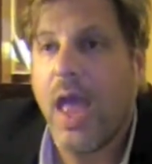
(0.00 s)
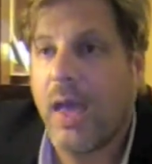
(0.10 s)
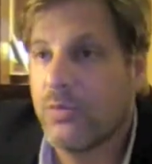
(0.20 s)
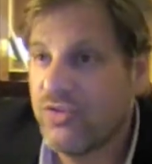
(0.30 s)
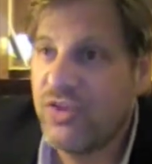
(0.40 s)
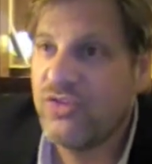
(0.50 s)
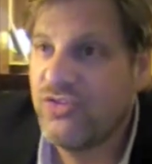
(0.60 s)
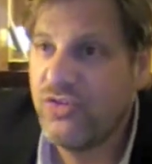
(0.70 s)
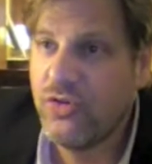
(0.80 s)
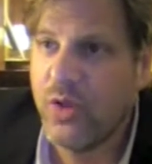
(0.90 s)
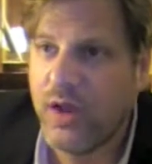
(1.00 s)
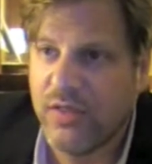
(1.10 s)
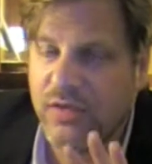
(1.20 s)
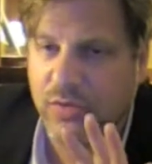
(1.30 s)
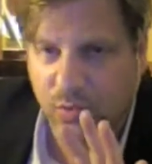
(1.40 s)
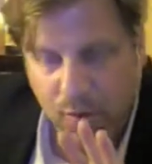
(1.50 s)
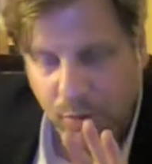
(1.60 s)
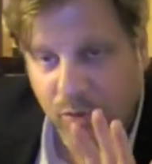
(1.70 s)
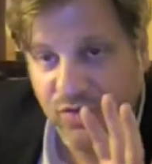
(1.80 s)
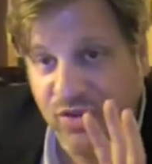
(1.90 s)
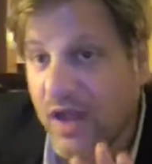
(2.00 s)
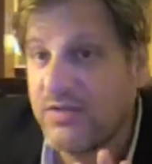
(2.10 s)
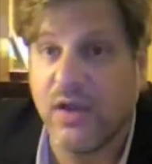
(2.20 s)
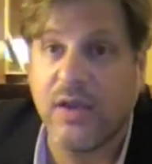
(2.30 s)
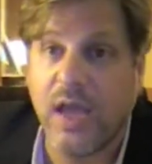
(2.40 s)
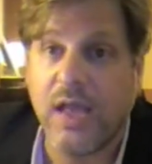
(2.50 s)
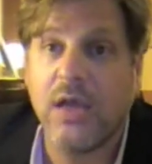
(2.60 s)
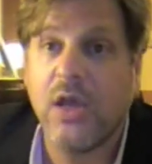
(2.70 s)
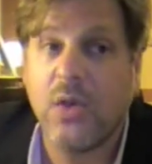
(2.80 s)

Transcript: And we're seeing two, the report is not done yet.